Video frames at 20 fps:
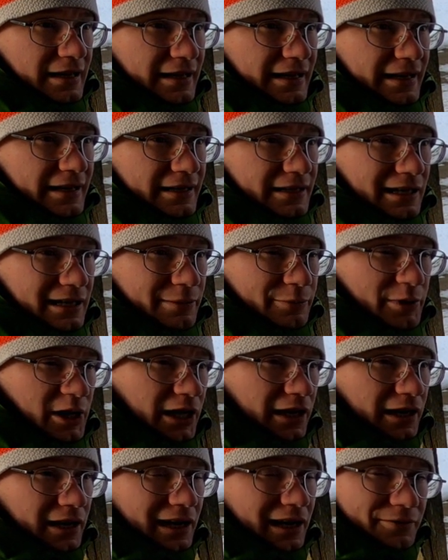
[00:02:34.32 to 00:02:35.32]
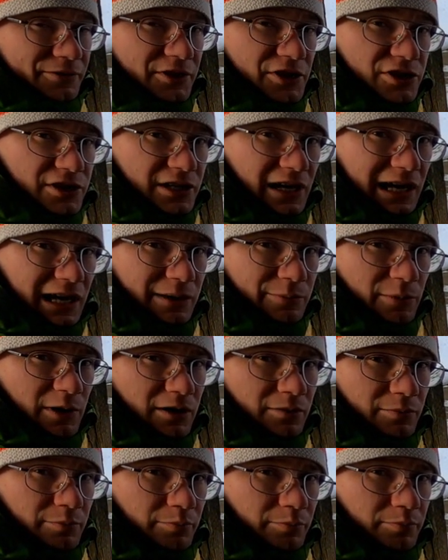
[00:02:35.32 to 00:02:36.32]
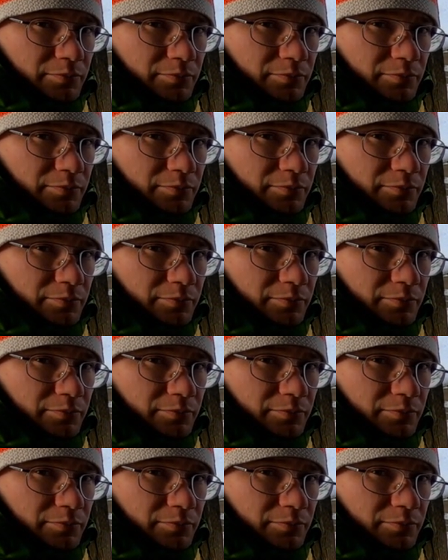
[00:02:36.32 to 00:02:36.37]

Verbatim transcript: and I'm gonna have the same